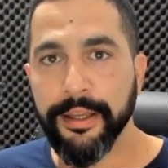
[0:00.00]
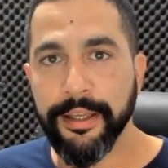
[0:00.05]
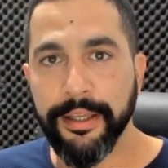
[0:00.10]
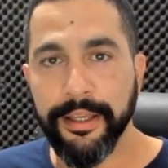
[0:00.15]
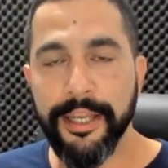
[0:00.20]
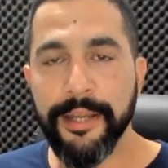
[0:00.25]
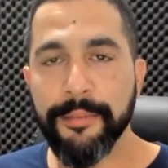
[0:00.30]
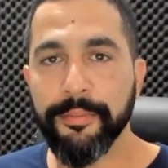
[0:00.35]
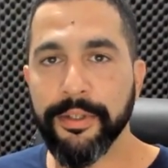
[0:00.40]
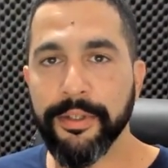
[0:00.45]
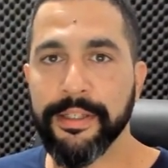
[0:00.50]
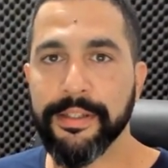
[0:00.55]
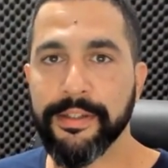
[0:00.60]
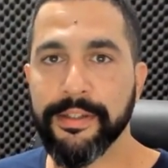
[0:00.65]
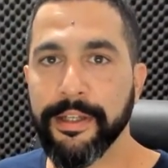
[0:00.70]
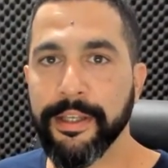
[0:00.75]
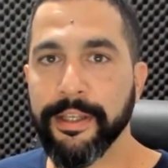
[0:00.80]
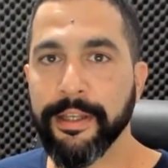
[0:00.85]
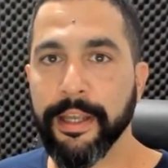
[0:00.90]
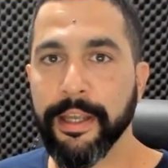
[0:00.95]
Keep
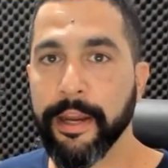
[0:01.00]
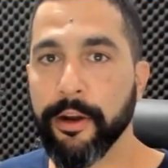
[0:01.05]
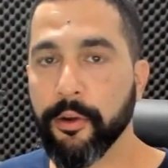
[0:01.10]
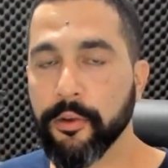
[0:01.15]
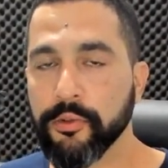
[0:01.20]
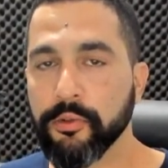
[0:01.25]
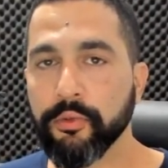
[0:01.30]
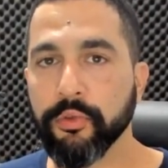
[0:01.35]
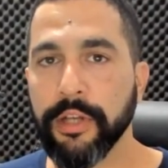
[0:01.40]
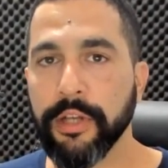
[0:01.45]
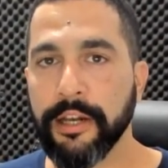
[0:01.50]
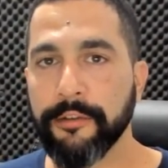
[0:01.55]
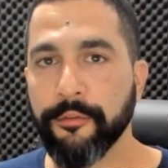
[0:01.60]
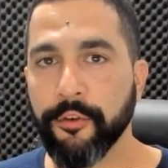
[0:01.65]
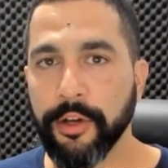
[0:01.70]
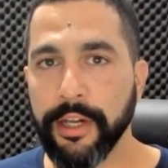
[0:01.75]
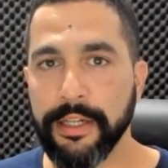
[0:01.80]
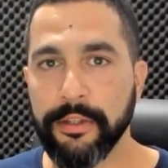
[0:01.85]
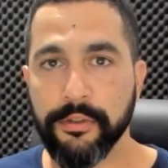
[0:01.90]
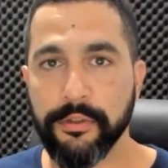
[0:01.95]
listening and also do not
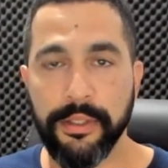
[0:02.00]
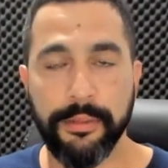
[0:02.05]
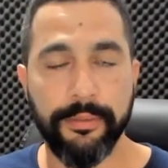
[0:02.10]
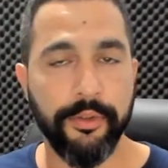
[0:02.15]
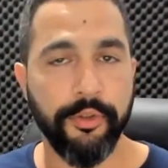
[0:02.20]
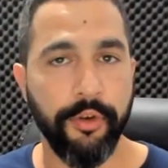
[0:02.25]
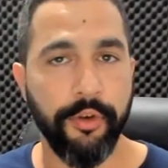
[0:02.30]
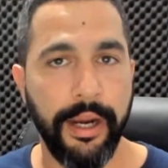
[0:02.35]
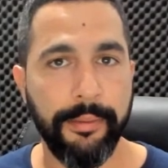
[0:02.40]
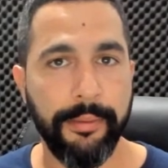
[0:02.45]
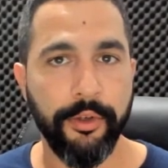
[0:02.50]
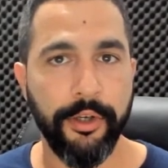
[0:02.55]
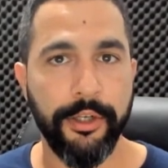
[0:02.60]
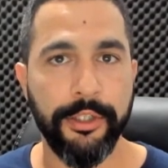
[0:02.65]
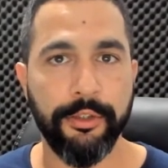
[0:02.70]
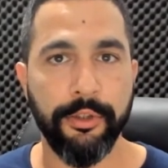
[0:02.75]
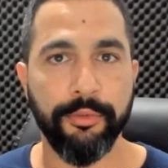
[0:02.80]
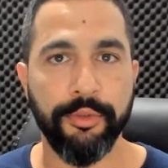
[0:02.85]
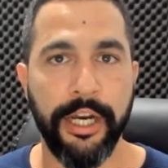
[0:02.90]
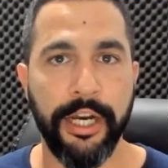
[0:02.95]
forget to subscribe to our
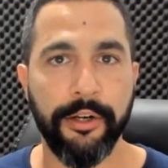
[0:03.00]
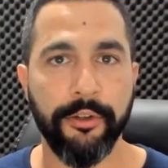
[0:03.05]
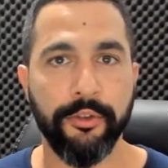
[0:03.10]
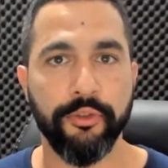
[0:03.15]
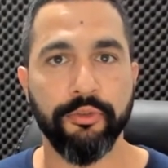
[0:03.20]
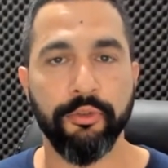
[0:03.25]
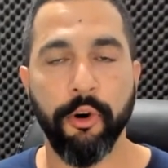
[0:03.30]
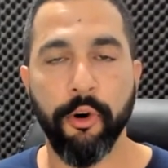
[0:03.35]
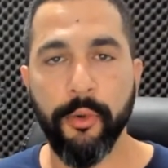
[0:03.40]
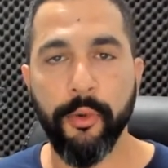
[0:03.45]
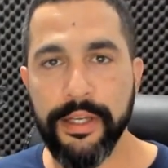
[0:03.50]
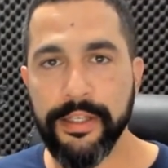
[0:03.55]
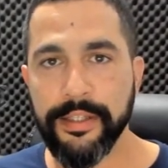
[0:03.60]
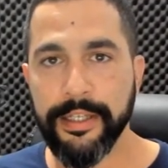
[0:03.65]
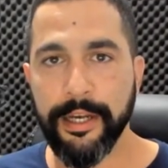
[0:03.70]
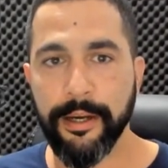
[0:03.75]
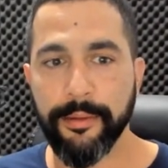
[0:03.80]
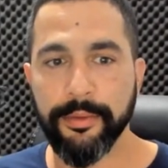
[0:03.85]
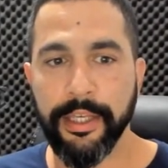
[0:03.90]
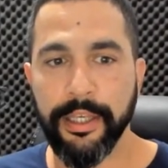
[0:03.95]
YouTube channel to always stay
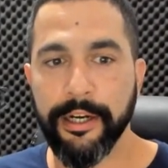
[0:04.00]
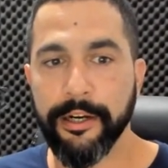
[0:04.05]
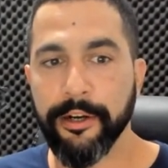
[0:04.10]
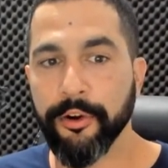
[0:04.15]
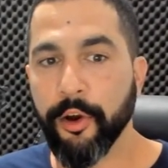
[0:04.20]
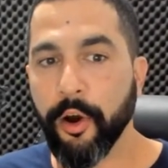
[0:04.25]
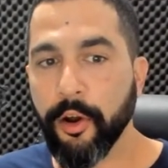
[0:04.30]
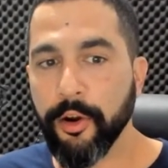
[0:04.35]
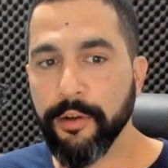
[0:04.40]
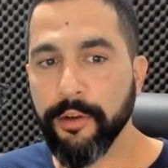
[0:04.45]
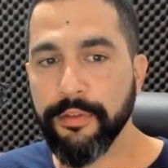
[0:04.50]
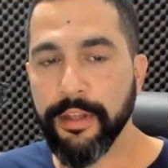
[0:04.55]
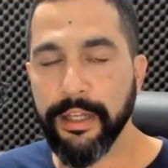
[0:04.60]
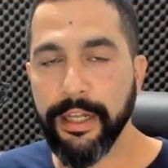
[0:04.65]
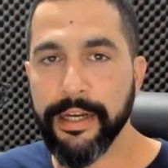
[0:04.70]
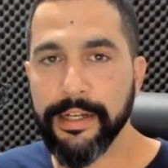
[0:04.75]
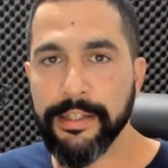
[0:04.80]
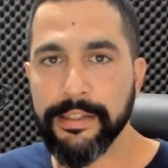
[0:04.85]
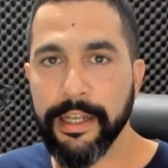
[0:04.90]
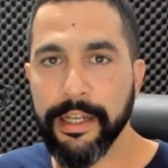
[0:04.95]
updated on all of the
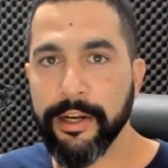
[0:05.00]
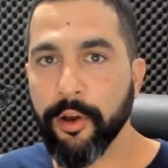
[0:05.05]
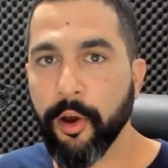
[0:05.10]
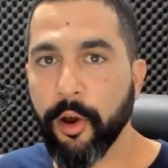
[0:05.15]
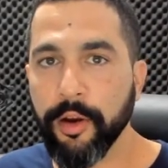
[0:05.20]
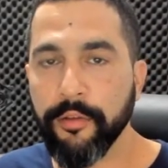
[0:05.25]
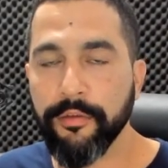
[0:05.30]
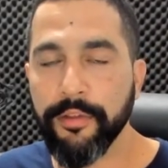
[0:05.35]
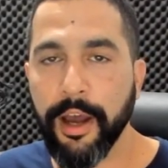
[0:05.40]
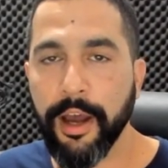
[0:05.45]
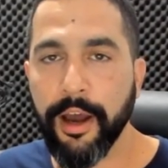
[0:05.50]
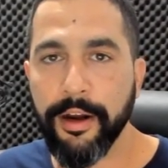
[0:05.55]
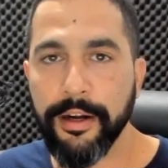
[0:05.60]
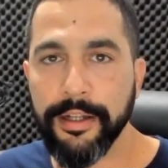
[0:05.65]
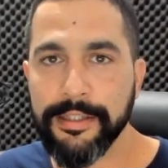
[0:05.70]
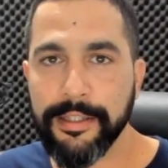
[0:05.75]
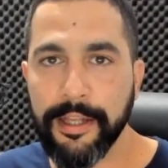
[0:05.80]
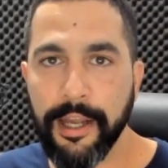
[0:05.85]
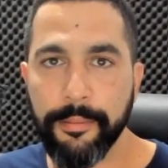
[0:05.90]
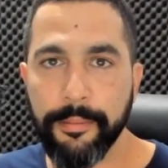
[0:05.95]
latest and all of the
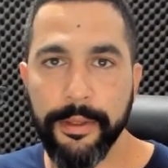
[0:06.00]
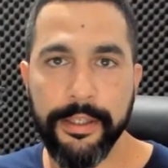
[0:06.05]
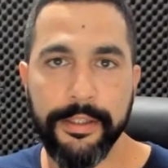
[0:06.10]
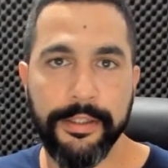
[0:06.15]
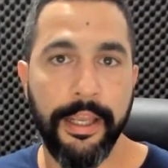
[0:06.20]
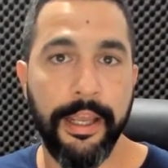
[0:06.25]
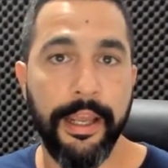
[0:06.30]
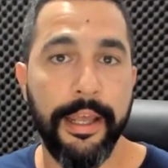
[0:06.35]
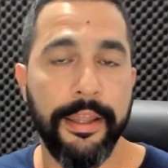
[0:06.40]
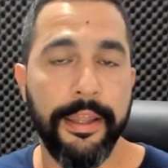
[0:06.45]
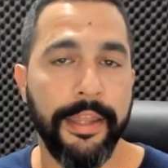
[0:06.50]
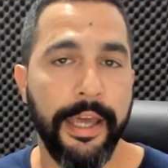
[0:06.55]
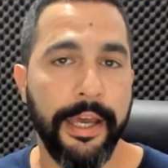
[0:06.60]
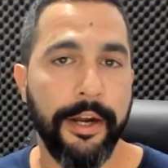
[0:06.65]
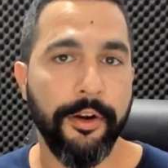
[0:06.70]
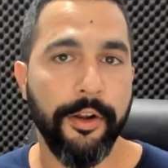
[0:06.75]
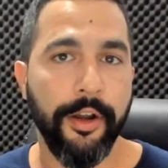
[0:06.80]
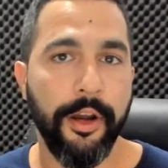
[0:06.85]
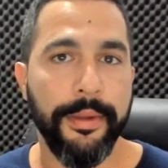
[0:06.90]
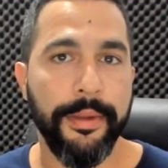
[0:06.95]
hottest topics that
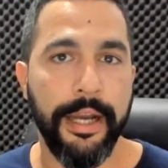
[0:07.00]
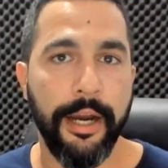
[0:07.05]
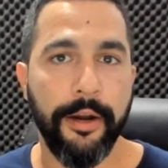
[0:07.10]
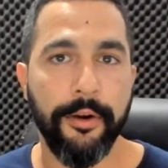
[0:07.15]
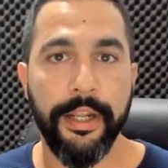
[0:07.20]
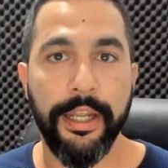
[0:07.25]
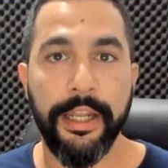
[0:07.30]
are coming out